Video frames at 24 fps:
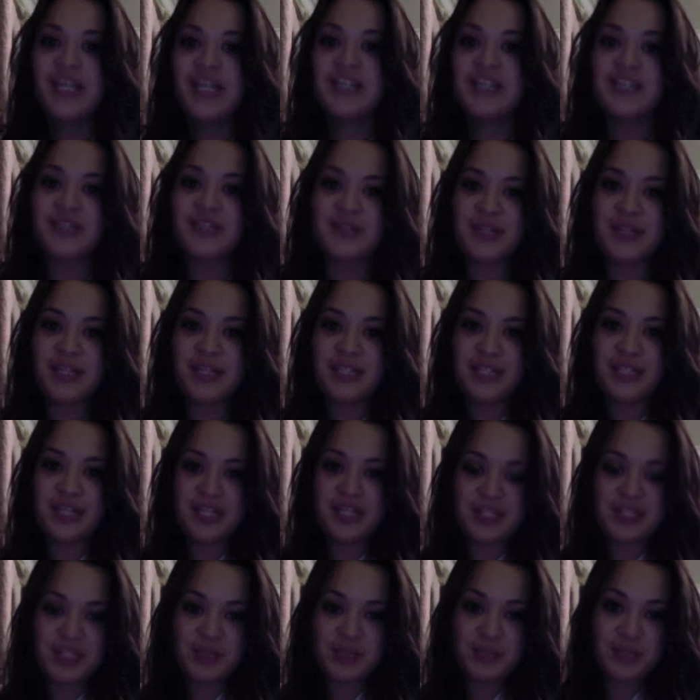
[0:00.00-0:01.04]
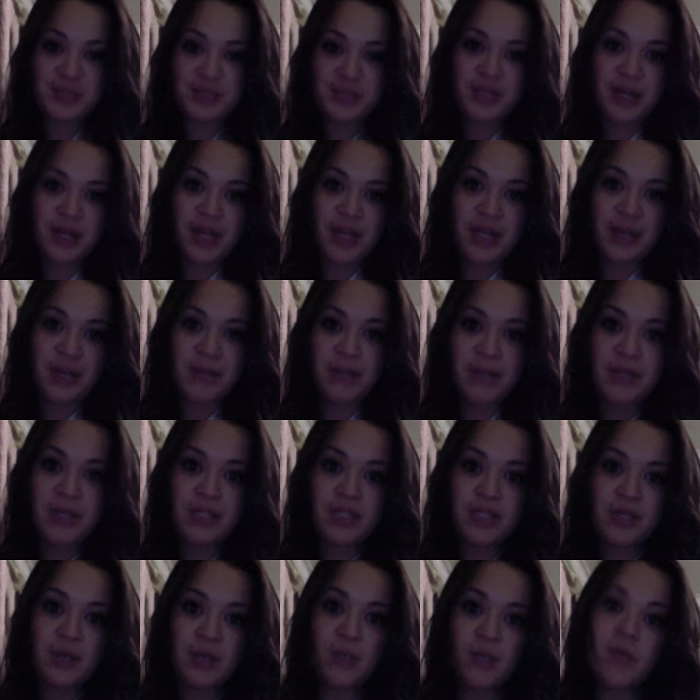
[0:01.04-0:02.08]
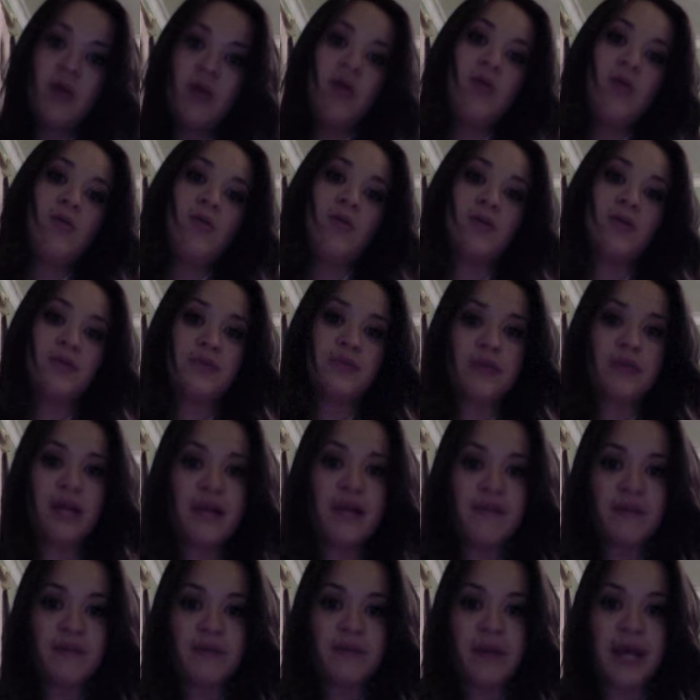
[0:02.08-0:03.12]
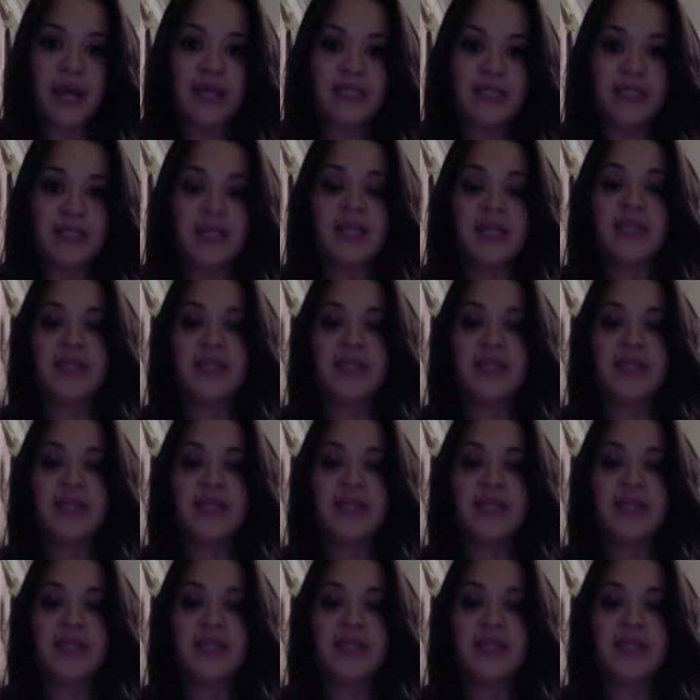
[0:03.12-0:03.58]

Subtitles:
So let's say they just want to try the mud soap or the Recover mask.